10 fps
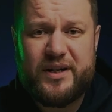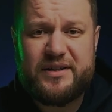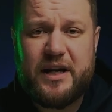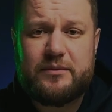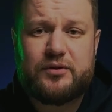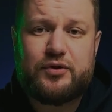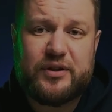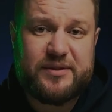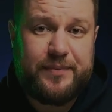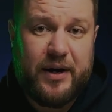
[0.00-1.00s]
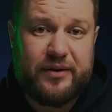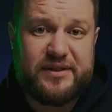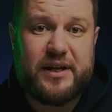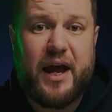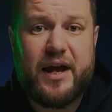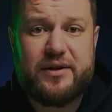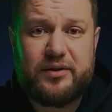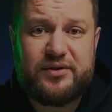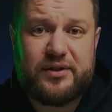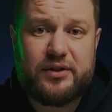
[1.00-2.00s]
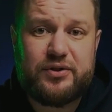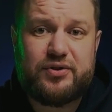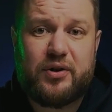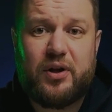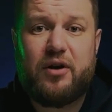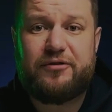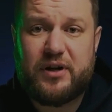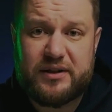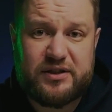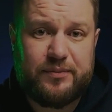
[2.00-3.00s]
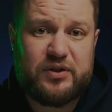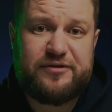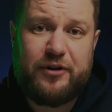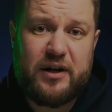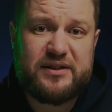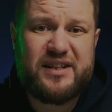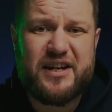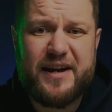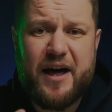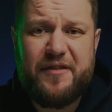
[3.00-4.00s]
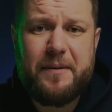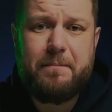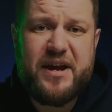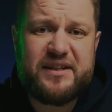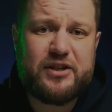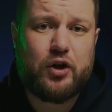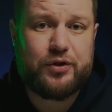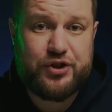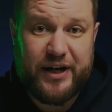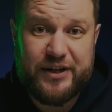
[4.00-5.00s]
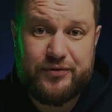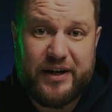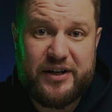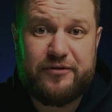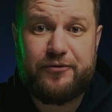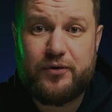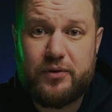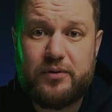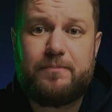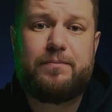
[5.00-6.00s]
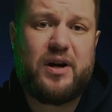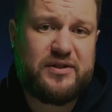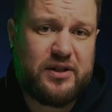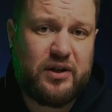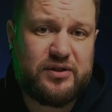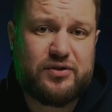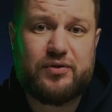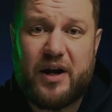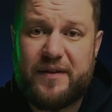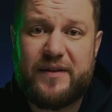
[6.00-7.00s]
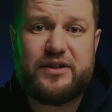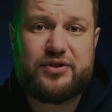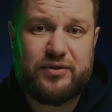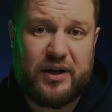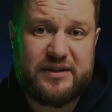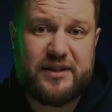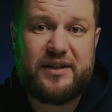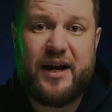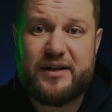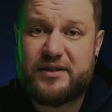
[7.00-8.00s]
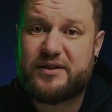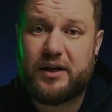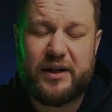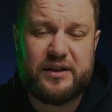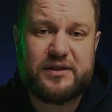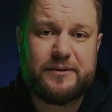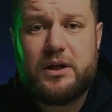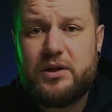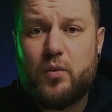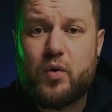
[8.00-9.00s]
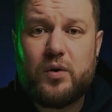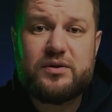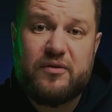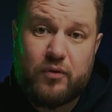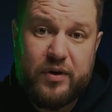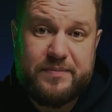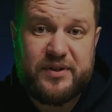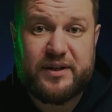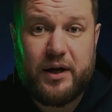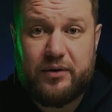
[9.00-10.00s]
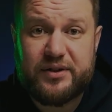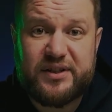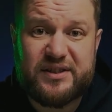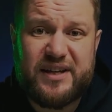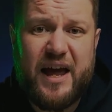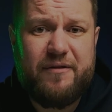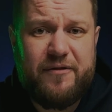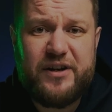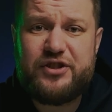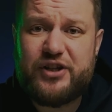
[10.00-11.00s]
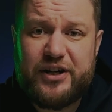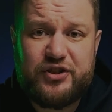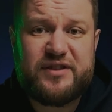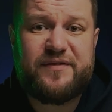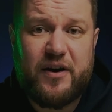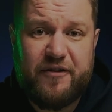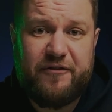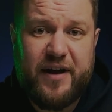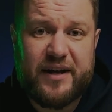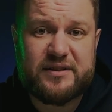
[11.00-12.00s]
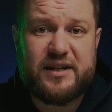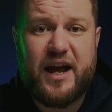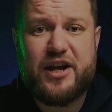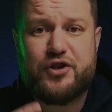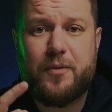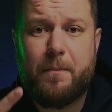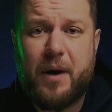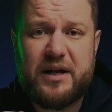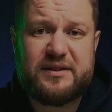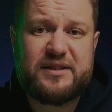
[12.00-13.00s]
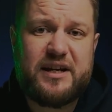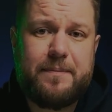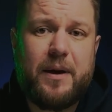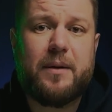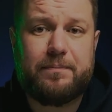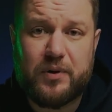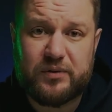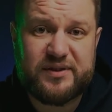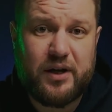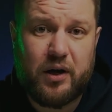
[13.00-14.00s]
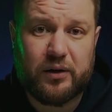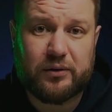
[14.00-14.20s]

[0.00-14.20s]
it comes to transparency and user control of customers' funds, nothing beats on-chain trading through protocols rather than trusted entities. In a world of cryptocurrencies, everything changes very fast, and you must keep a pulse on.